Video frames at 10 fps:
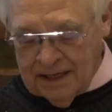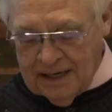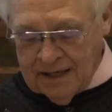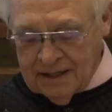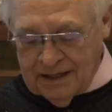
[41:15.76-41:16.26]

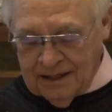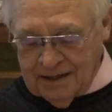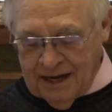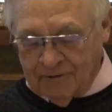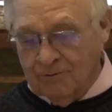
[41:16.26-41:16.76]
He,
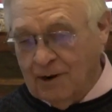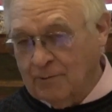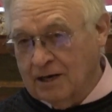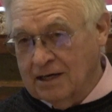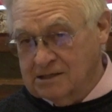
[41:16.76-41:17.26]
now
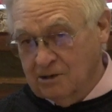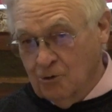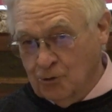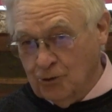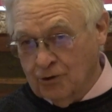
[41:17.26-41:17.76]
remember, he's
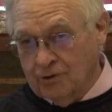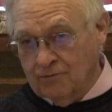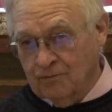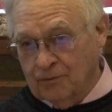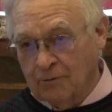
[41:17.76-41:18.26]
Lutheran,
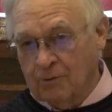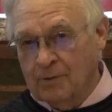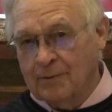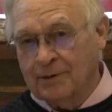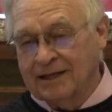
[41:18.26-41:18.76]
and
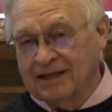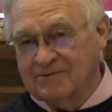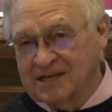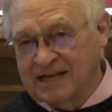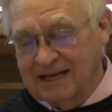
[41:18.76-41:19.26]
remember, he
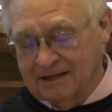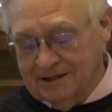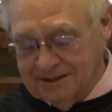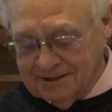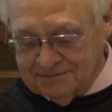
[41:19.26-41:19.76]
lives in
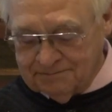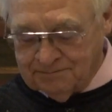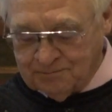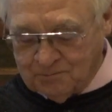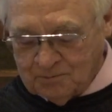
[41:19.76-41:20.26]
England.
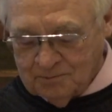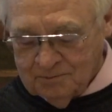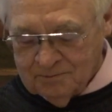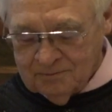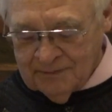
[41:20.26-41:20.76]

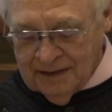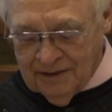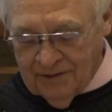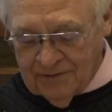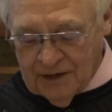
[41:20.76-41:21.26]

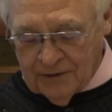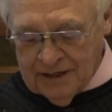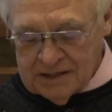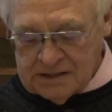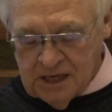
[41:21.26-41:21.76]
There
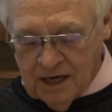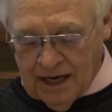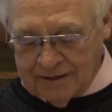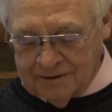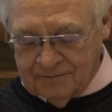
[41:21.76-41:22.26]
is
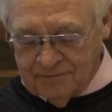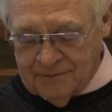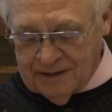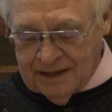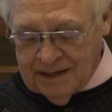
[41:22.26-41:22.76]
not,
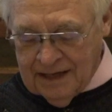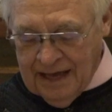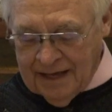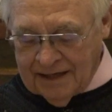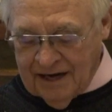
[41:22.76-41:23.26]

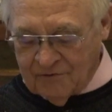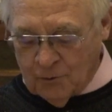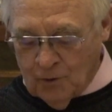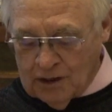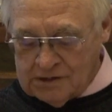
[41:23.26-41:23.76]
and never
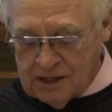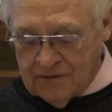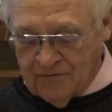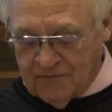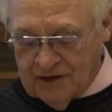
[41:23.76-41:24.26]
was
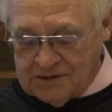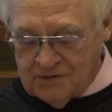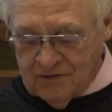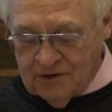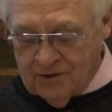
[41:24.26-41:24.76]
on the face
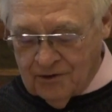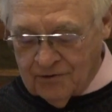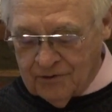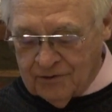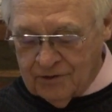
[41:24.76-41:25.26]
of the
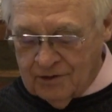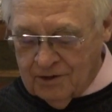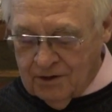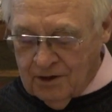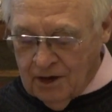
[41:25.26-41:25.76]
earth,
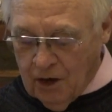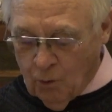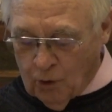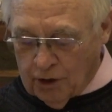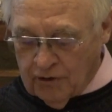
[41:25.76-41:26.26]
a
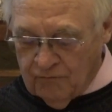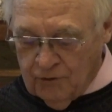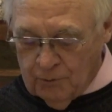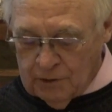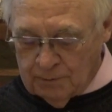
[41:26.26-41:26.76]
work of
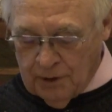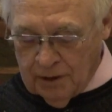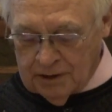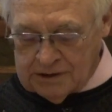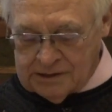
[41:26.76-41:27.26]
human
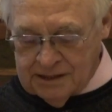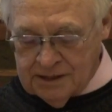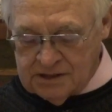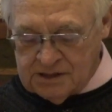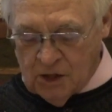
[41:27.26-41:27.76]
policy
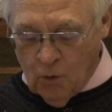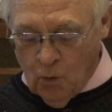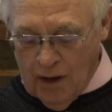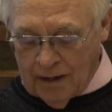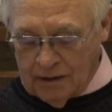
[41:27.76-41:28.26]
so
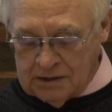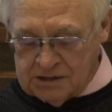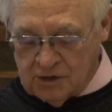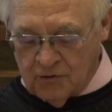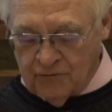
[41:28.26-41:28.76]
well
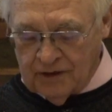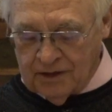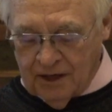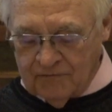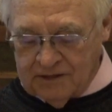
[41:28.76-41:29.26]
deserving
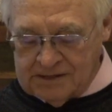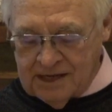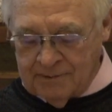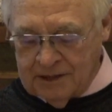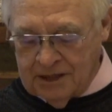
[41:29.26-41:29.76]
of
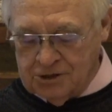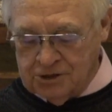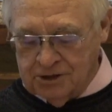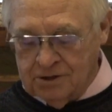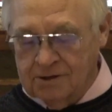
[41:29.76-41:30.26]

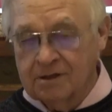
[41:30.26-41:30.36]
examination